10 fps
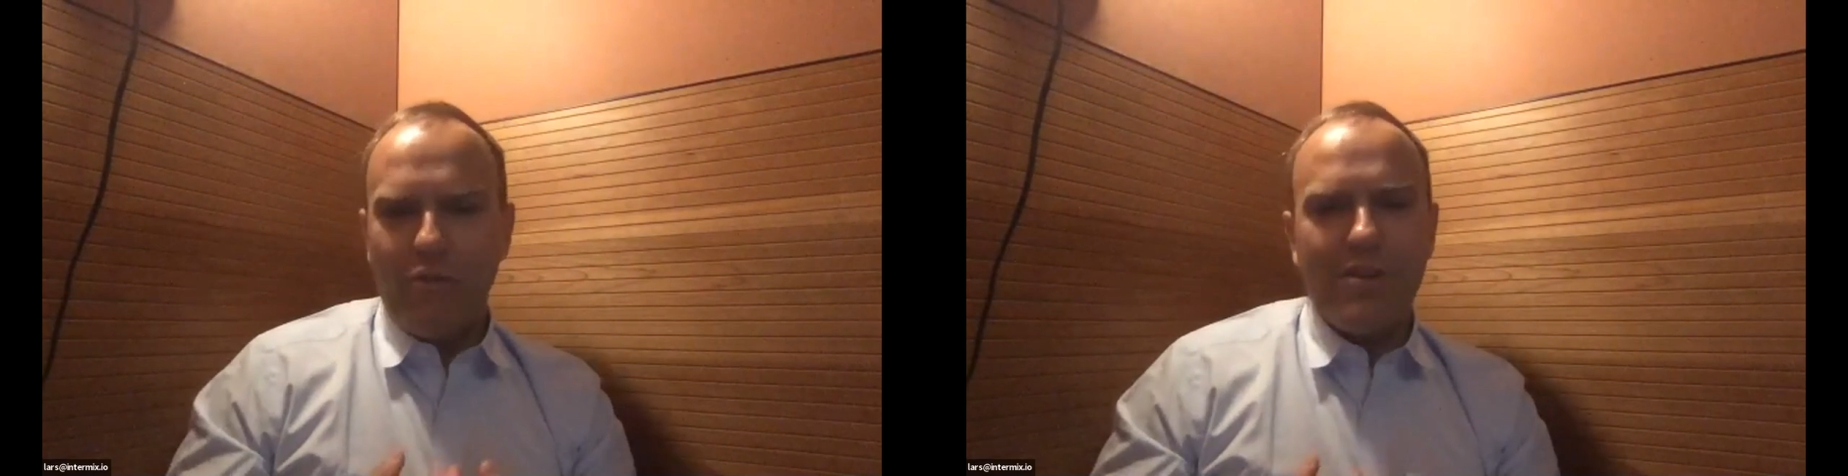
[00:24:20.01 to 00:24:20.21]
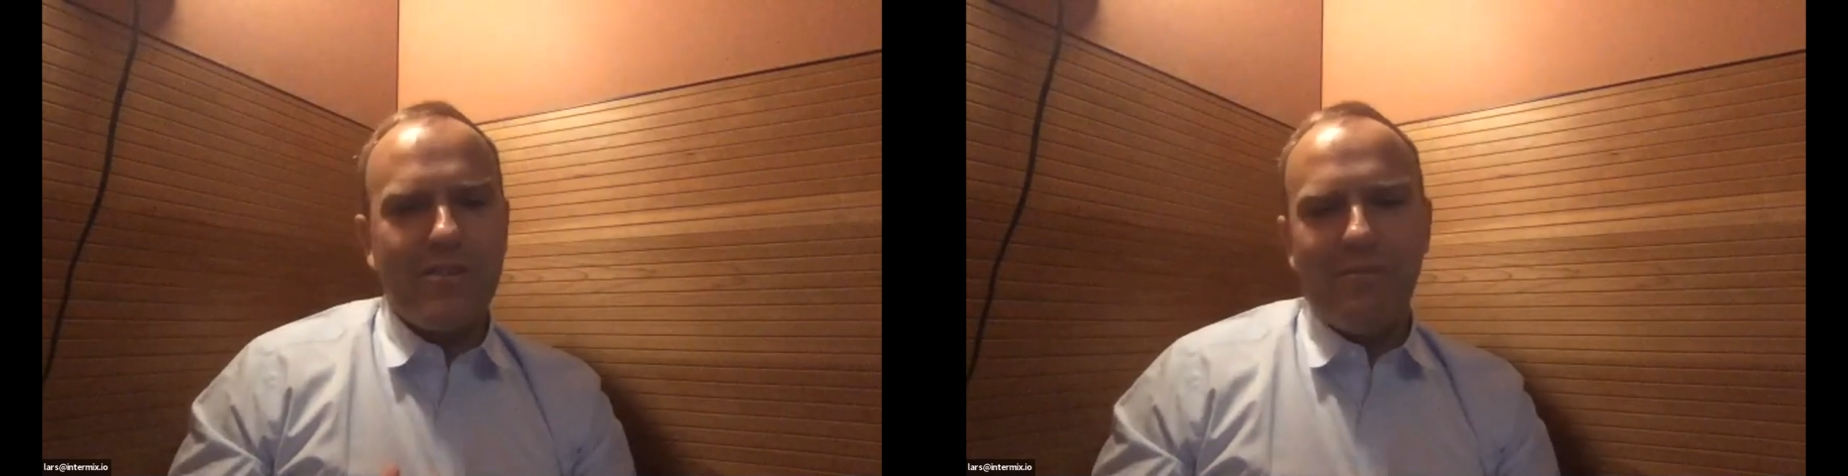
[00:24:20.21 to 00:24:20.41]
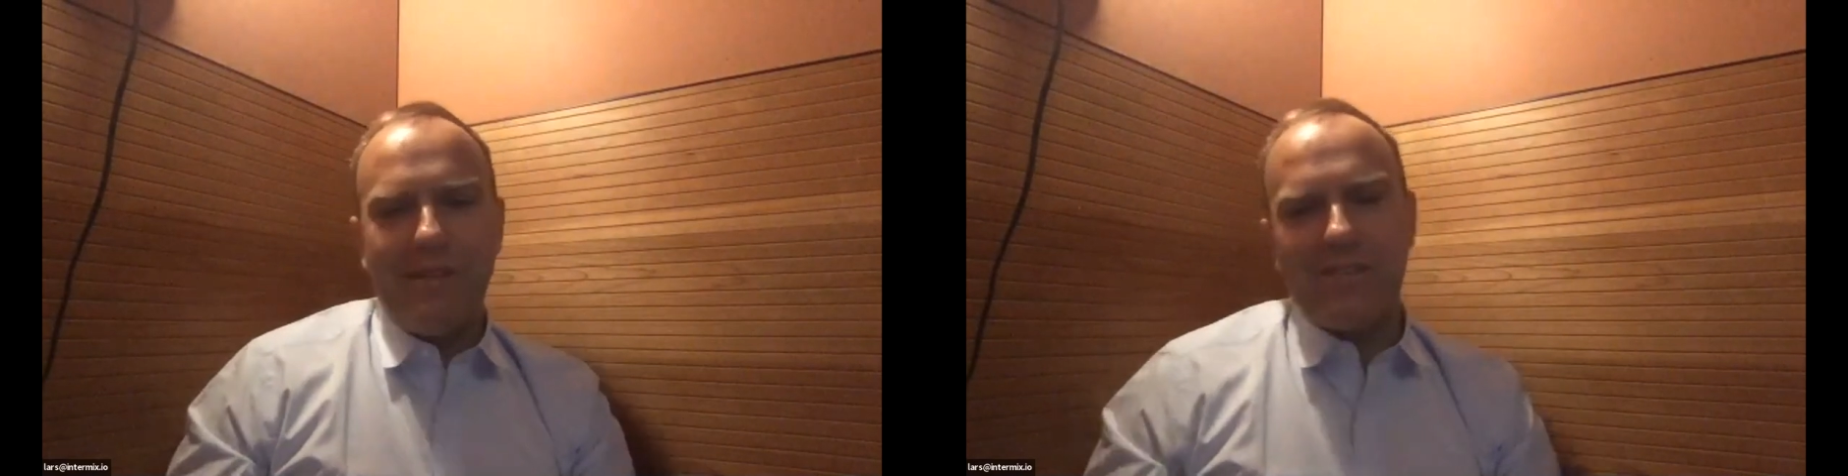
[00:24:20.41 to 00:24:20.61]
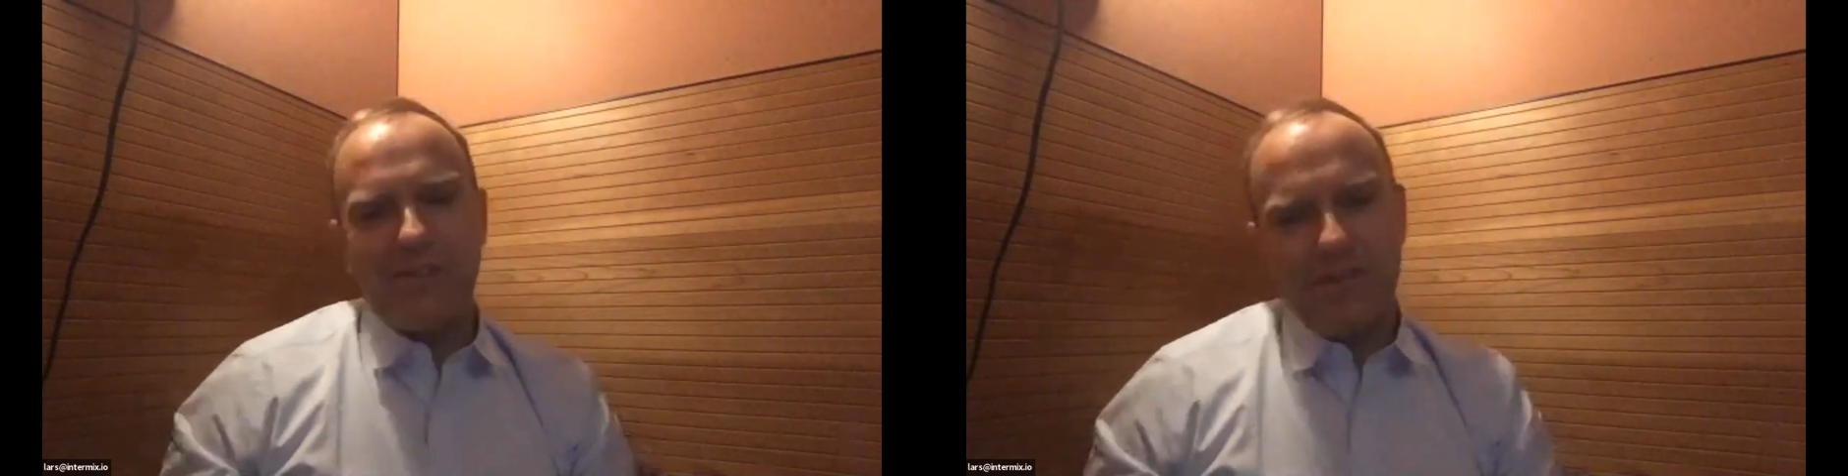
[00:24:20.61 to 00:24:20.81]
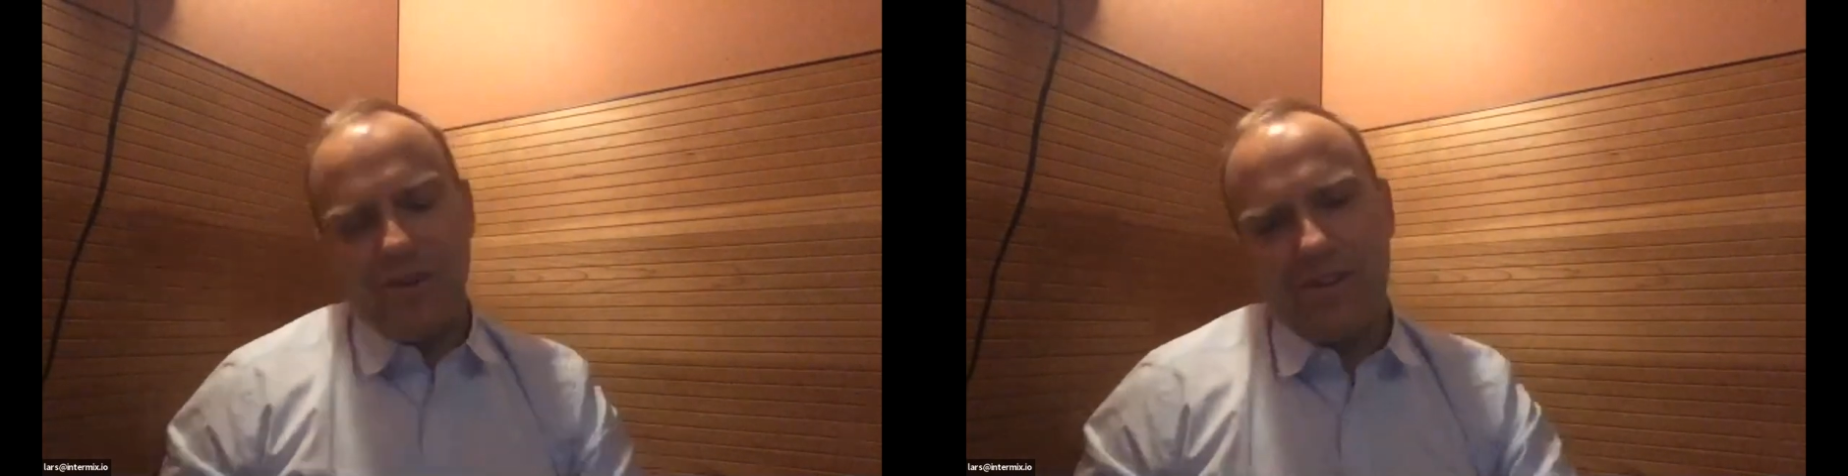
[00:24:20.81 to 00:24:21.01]
are some
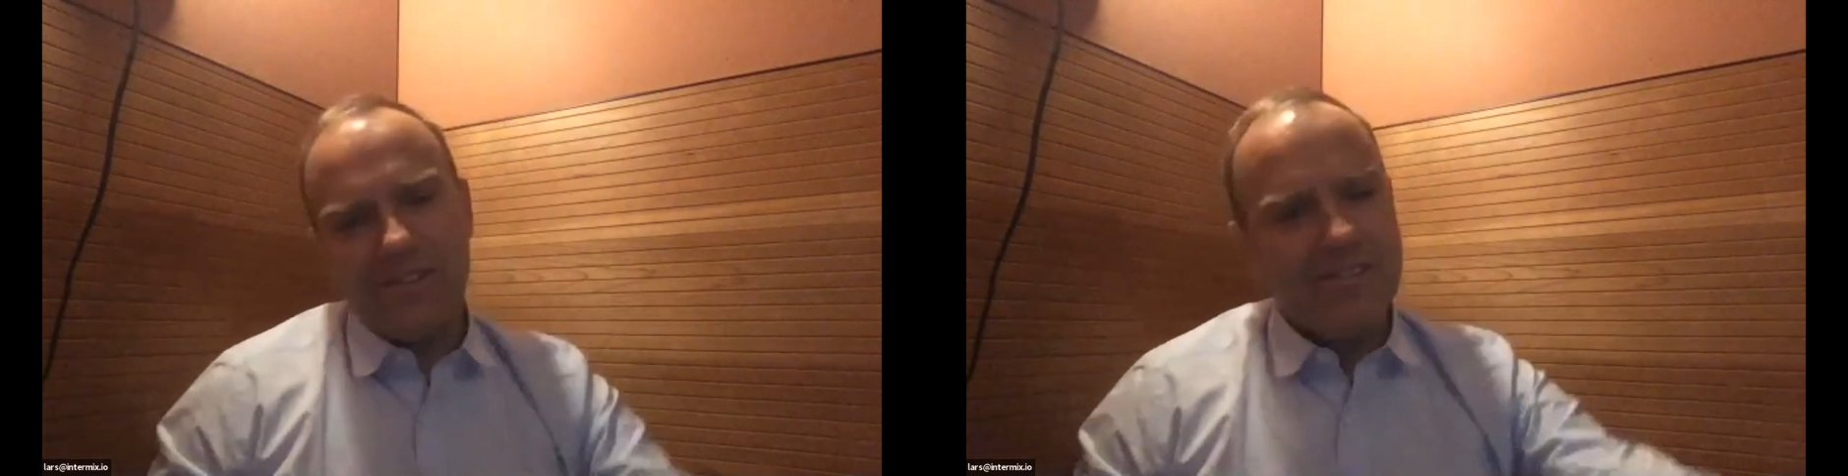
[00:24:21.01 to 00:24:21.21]
lessons learned?